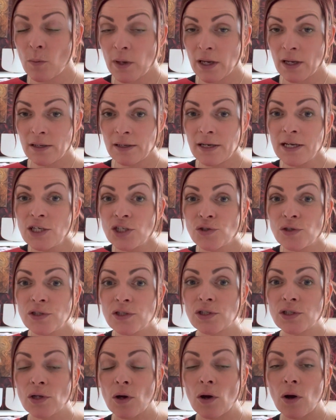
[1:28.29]
We can literally
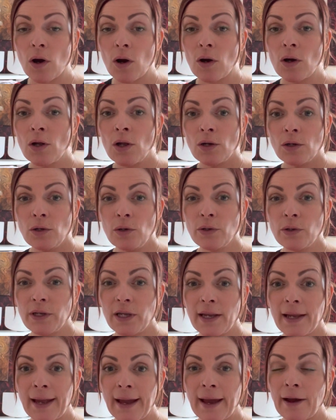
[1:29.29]
start
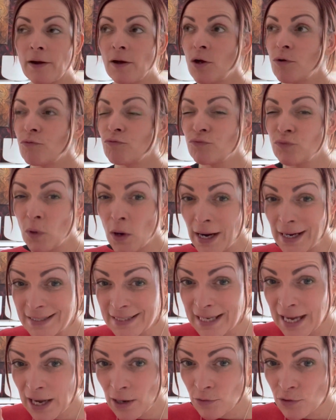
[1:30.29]
looking at right
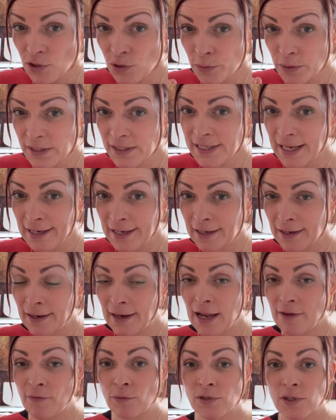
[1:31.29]
down to a cellular
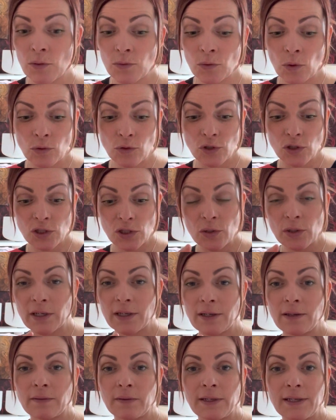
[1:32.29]
level. So not just
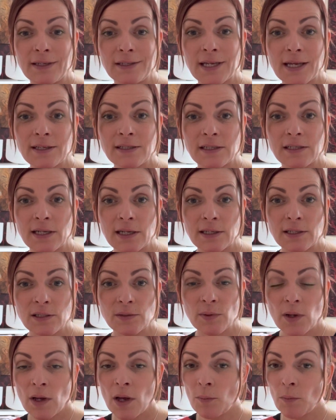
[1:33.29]
looking at the
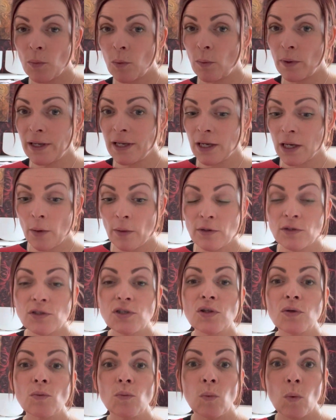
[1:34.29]
intestines, but we can go into
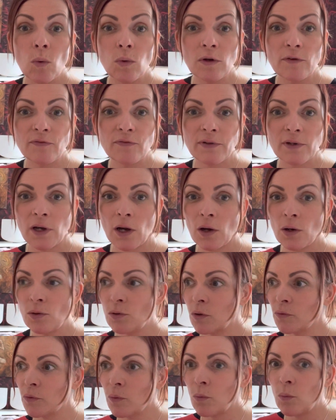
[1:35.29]
the wall of the
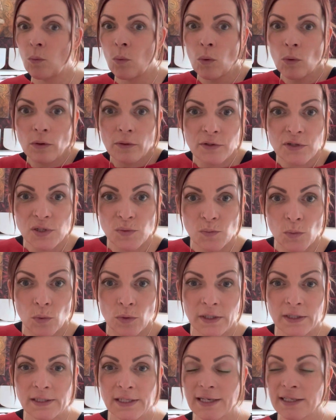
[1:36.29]
colon, the wall of the small
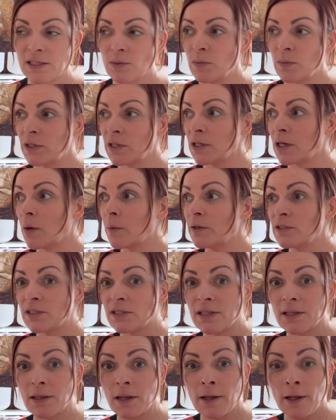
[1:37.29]
intestine. We can go
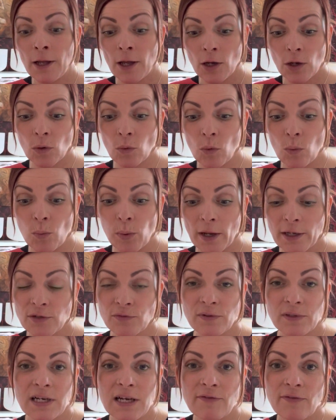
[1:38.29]
into the gallbladder
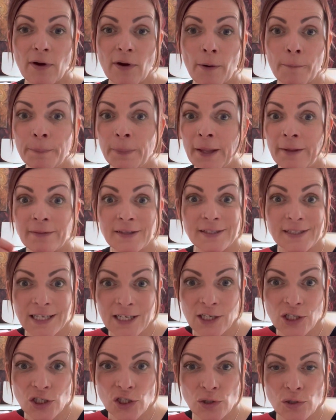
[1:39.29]
and liver, the
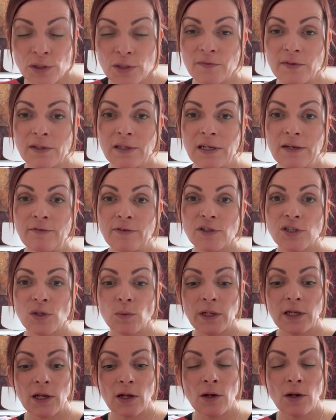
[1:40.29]
tissues of the liver. So
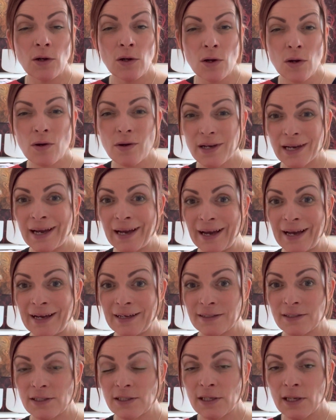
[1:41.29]
we can look
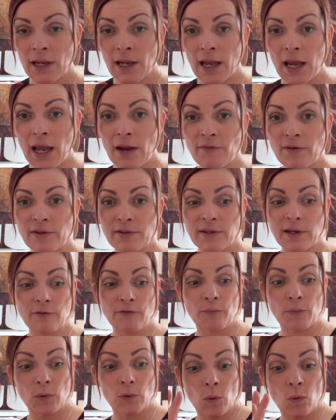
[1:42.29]
at everything
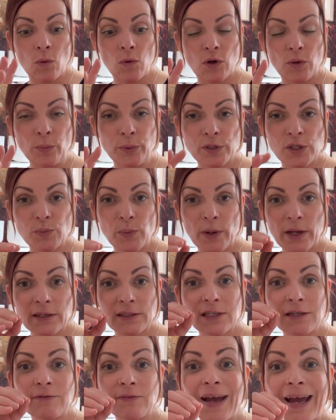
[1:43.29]
from an organ
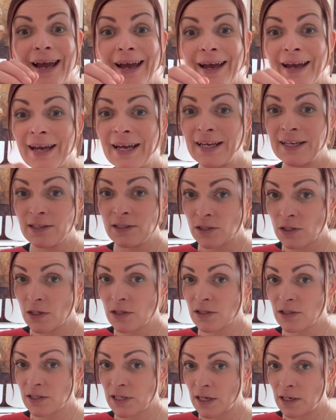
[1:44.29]
perspective and at a
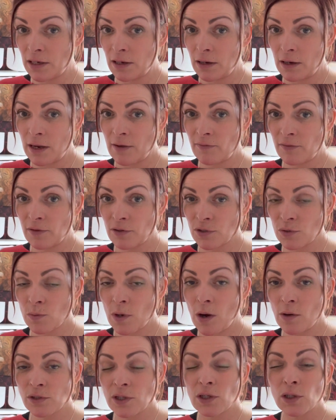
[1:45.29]
cellular level as
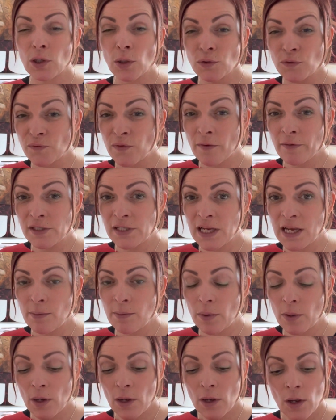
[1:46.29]
well. So it goes very deep.
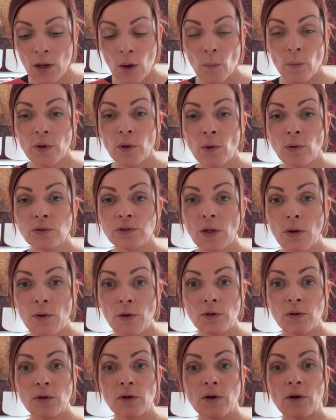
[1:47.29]
We also
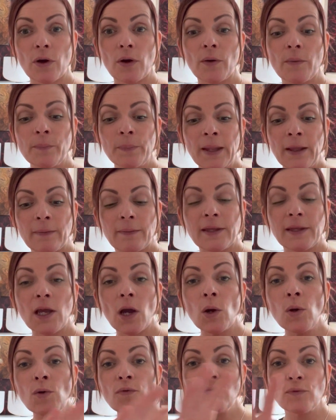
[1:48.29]
can look at the
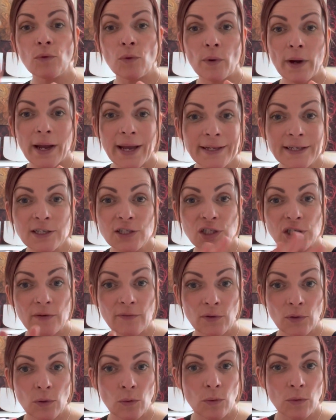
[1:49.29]
overall energy
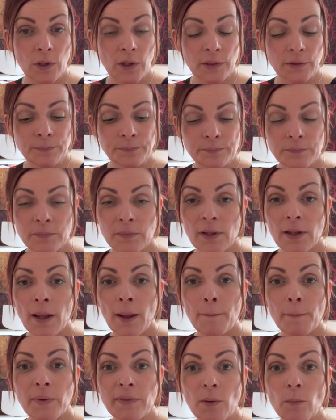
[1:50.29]
of an organ.
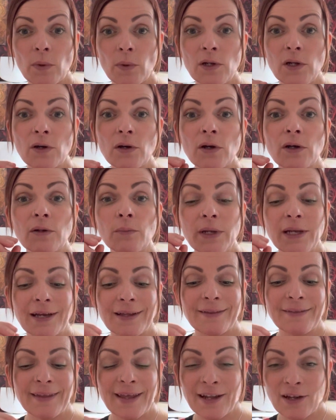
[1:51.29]
But then we
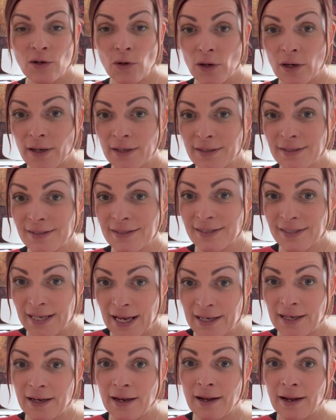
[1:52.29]
can then look at a
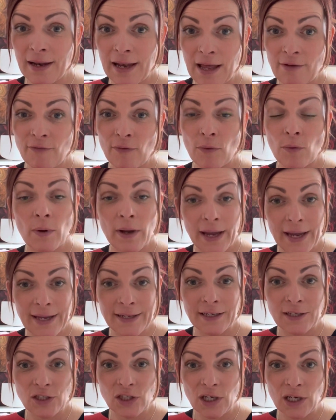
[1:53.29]
cellular level
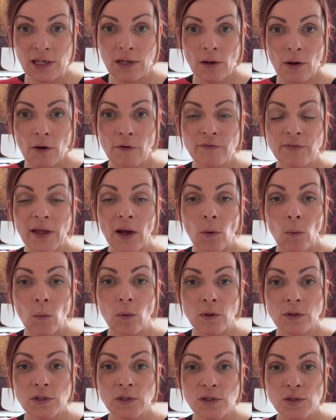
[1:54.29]
energy of that
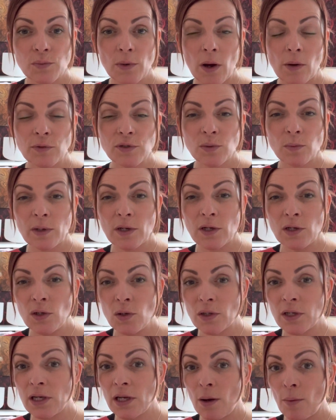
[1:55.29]
organ as well. So we're
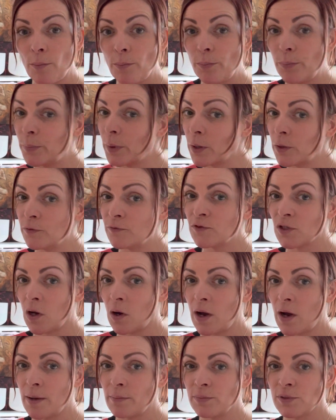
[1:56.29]
looking at both
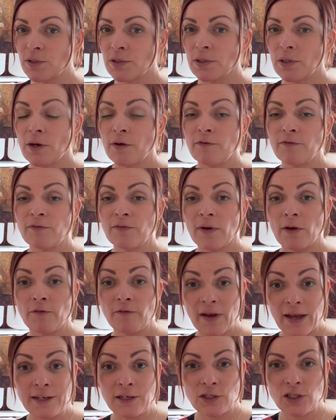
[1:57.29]
types of
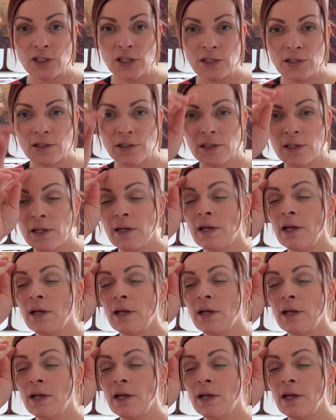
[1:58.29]
energies.